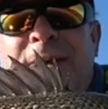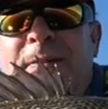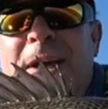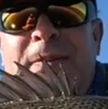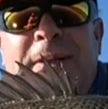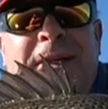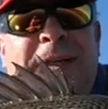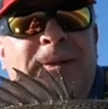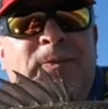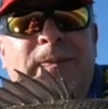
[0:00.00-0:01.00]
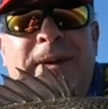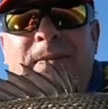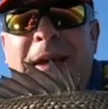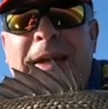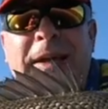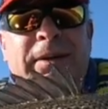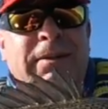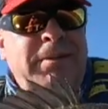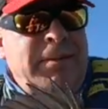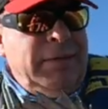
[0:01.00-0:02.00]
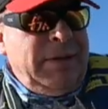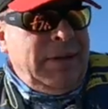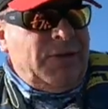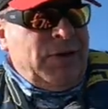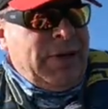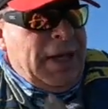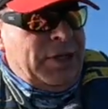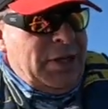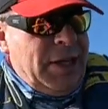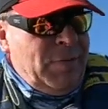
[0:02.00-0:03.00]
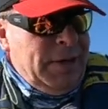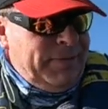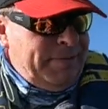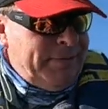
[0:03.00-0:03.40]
at the moment, so let's pop him back in, try and catch another one.